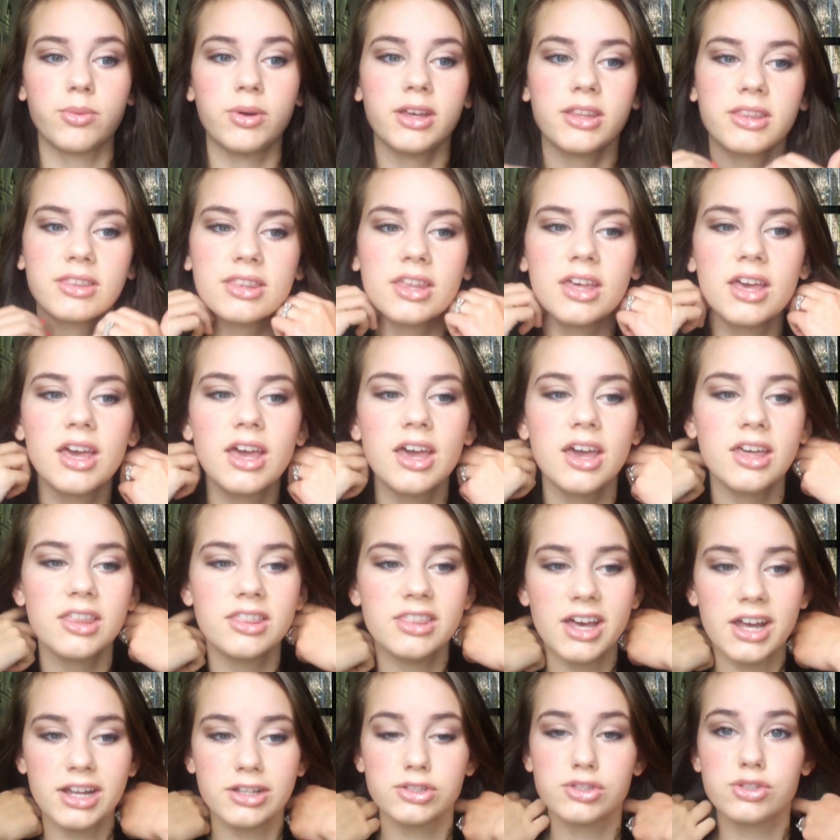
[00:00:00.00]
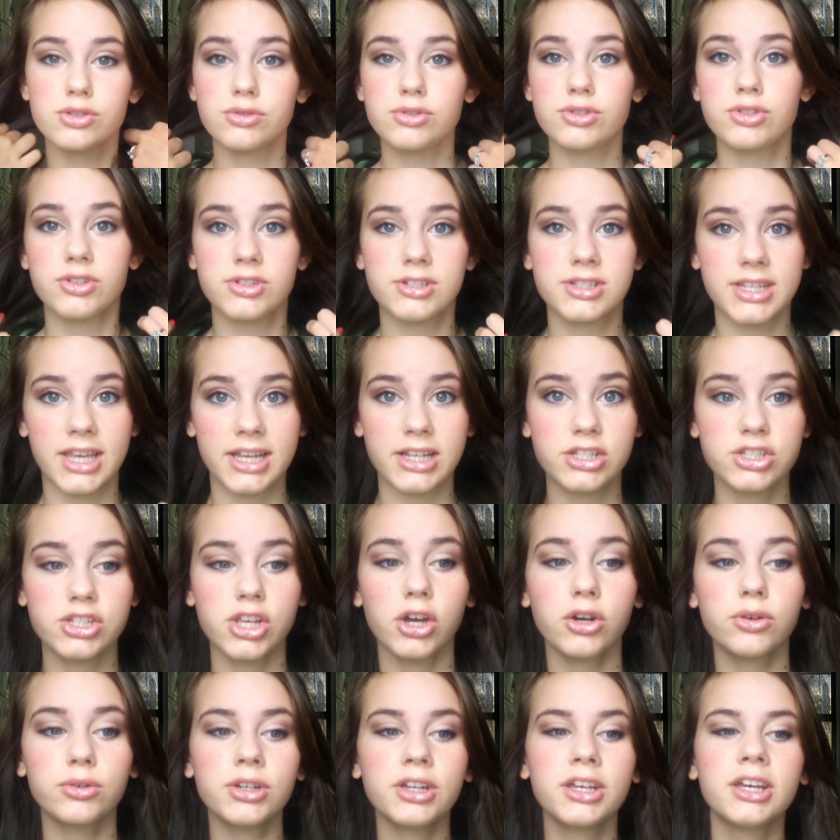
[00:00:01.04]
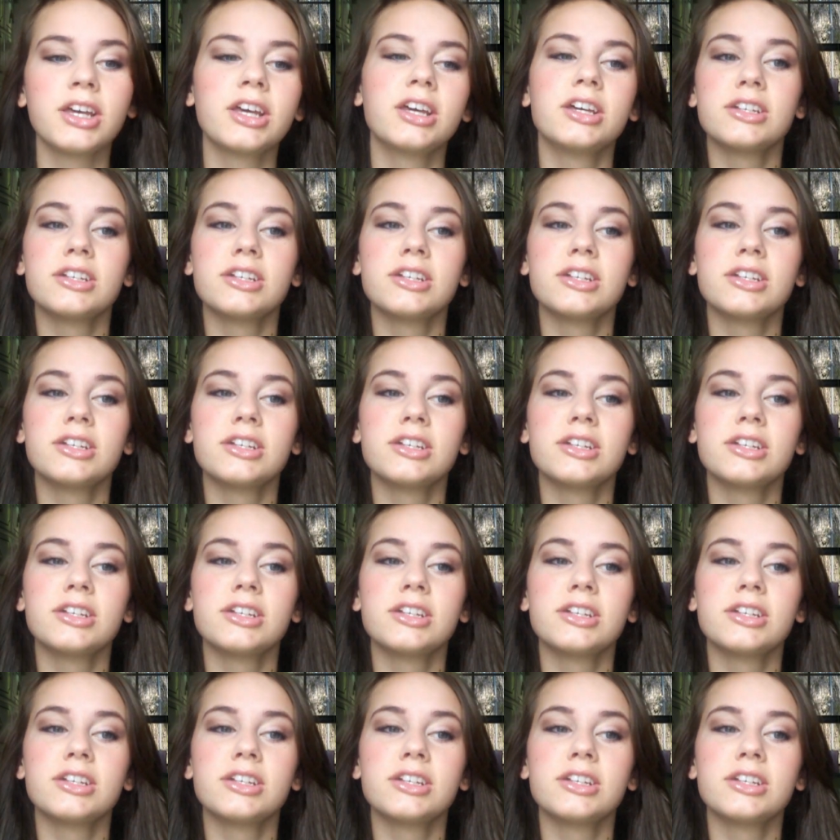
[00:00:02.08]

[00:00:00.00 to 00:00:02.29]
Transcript: with that suits your skin tone.